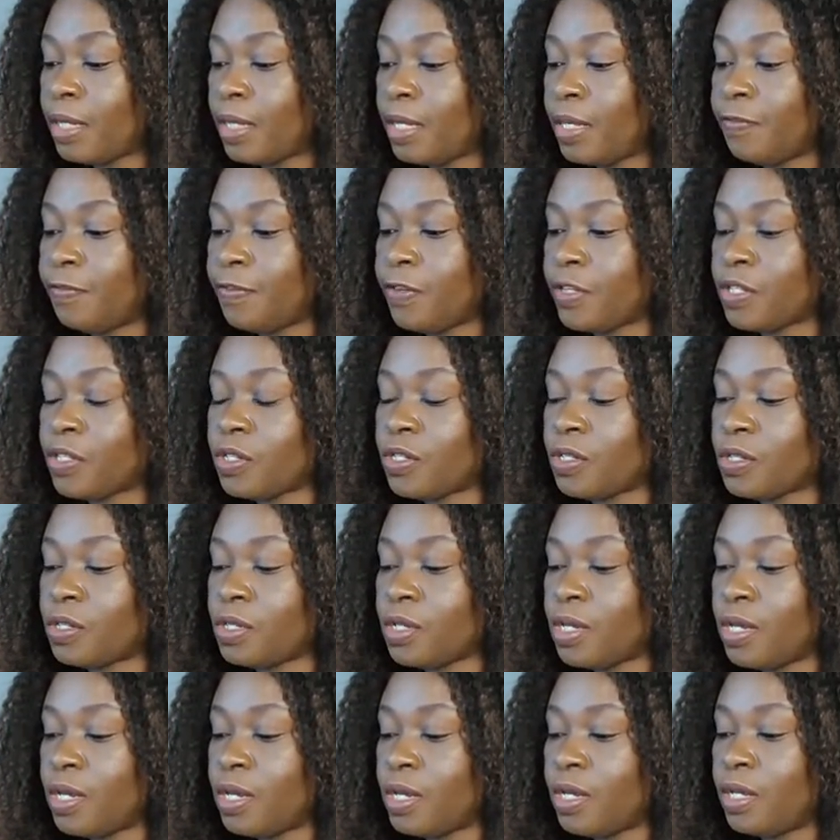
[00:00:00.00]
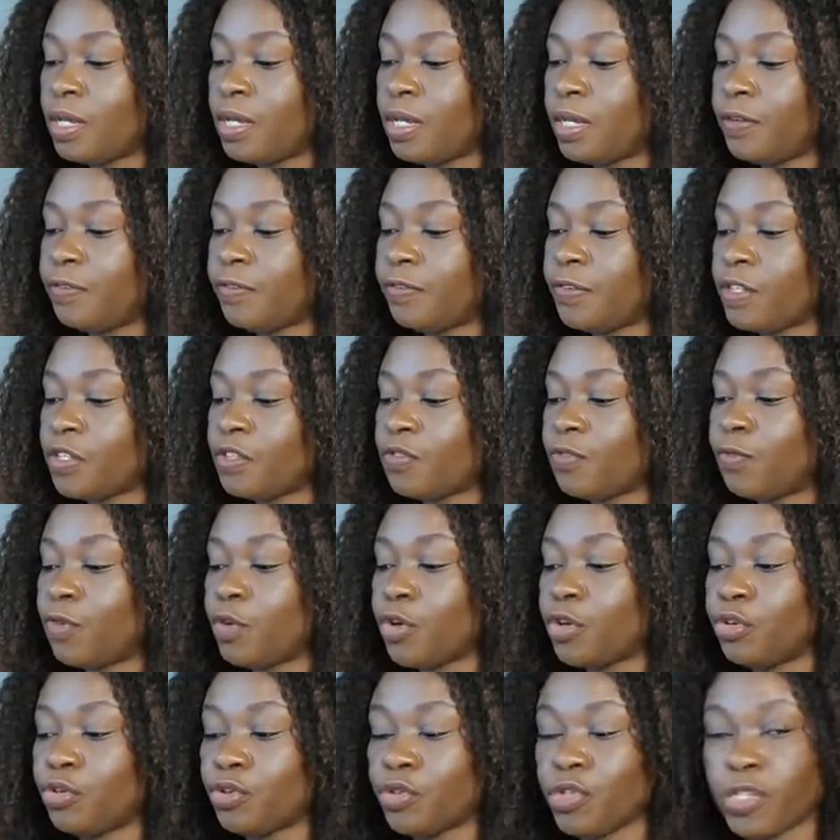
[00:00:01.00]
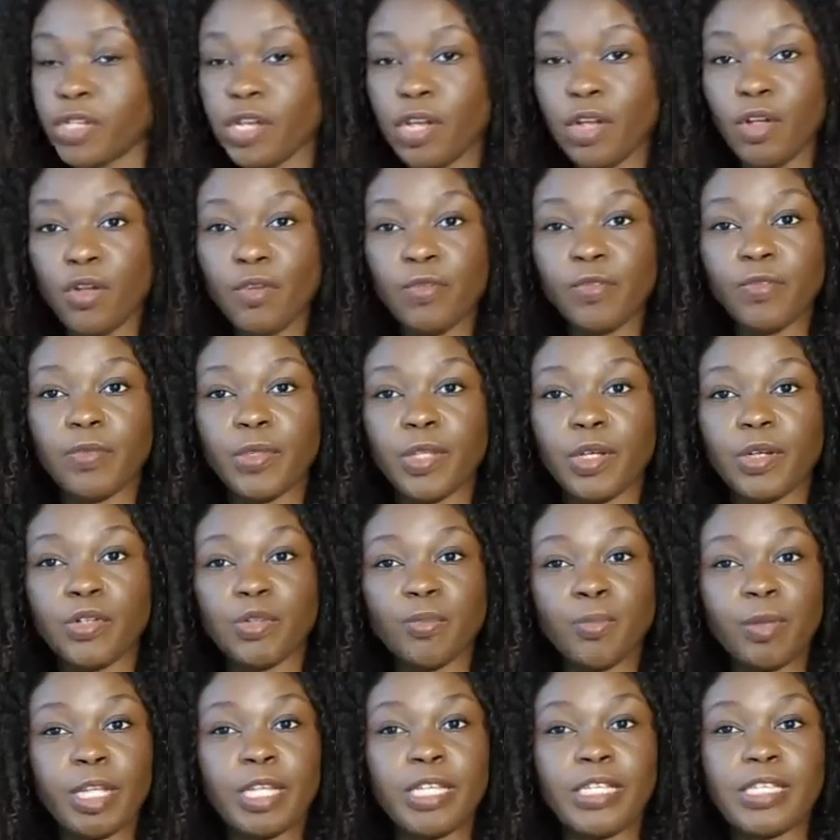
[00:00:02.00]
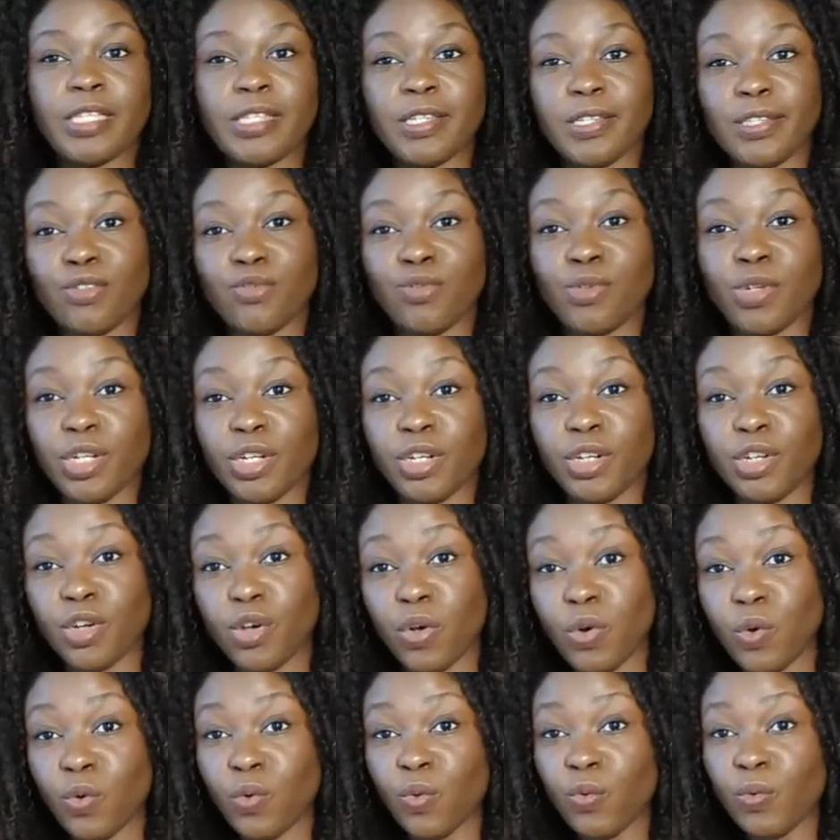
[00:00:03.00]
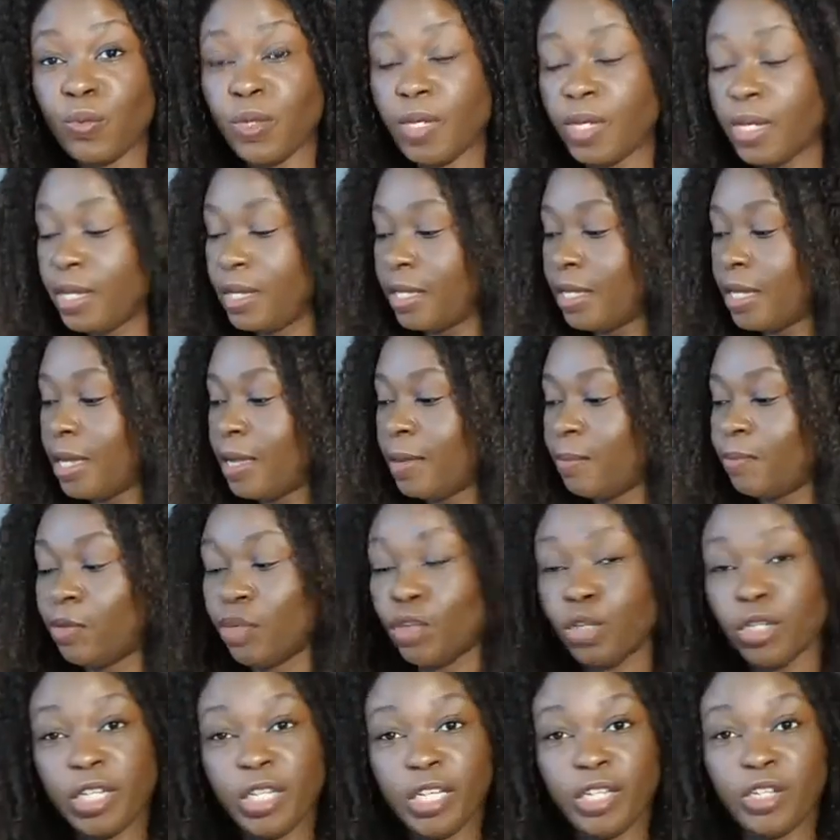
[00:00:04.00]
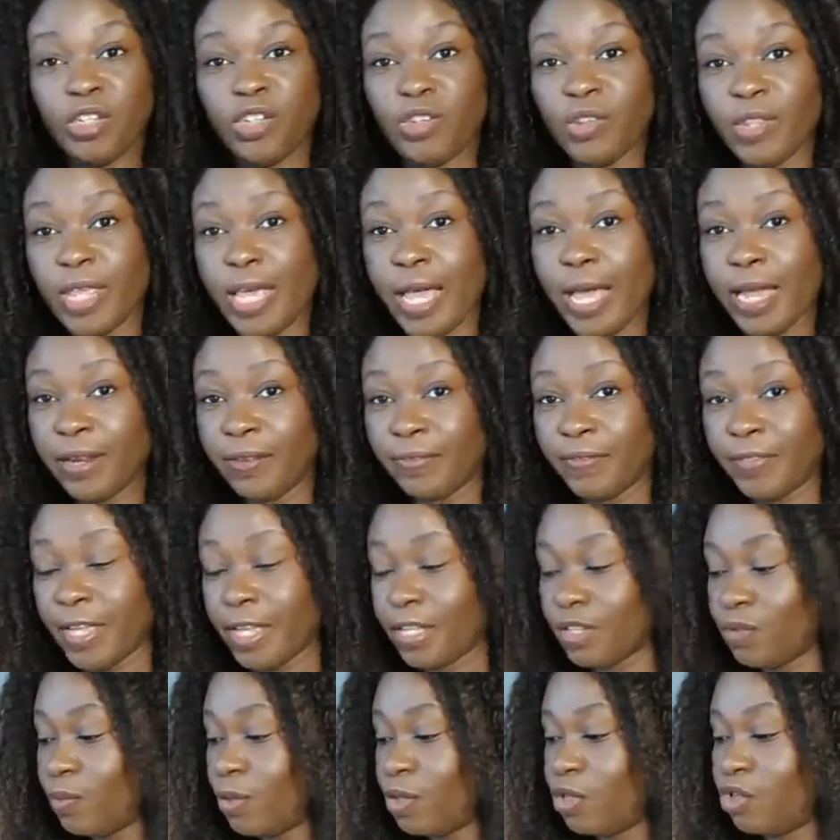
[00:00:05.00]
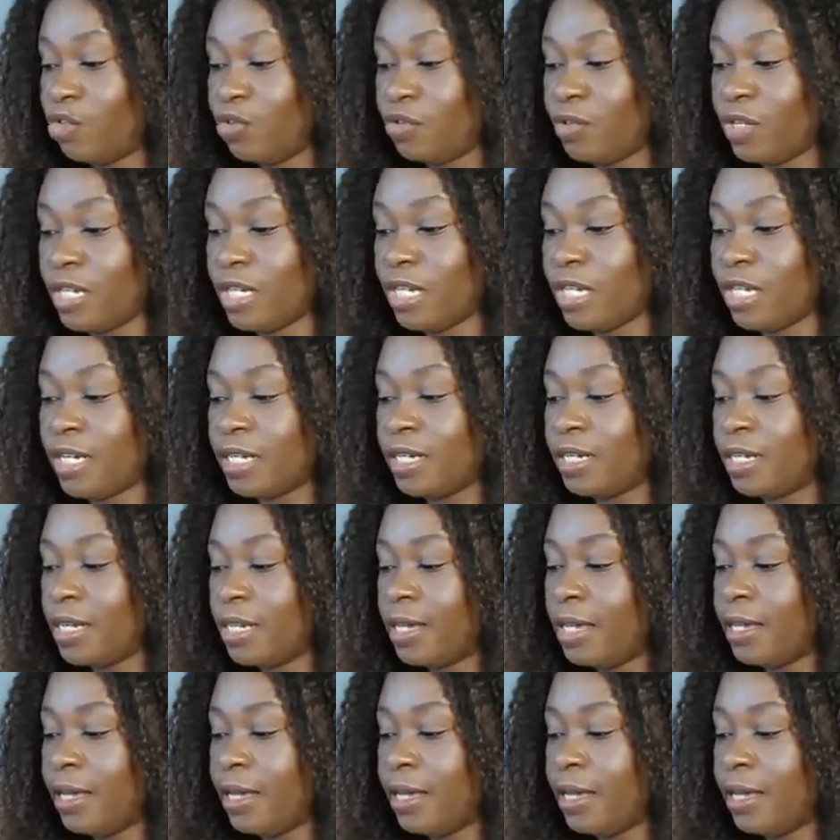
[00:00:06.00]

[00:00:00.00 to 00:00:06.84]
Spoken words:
If it's for yourself, there's places you can go. Look into that if that's what you need.